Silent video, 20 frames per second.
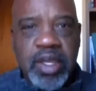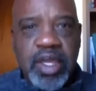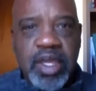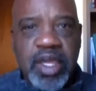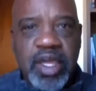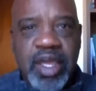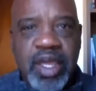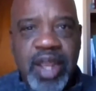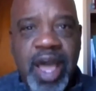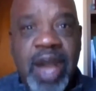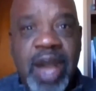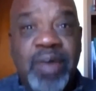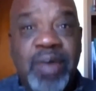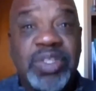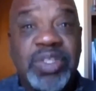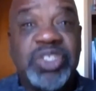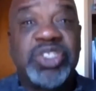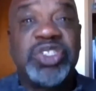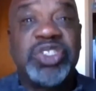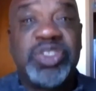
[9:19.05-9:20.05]
And I was
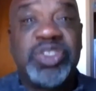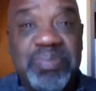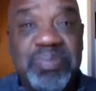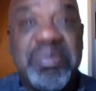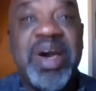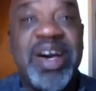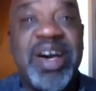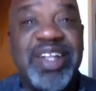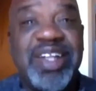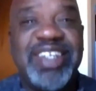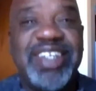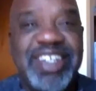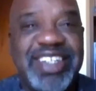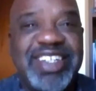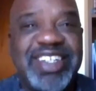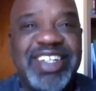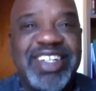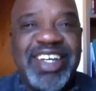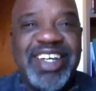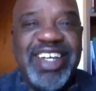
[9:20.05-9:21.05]

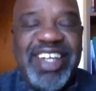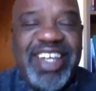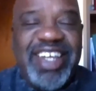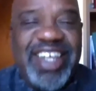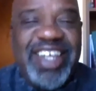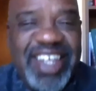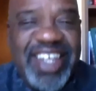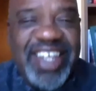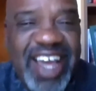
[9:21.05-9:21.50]
smelling and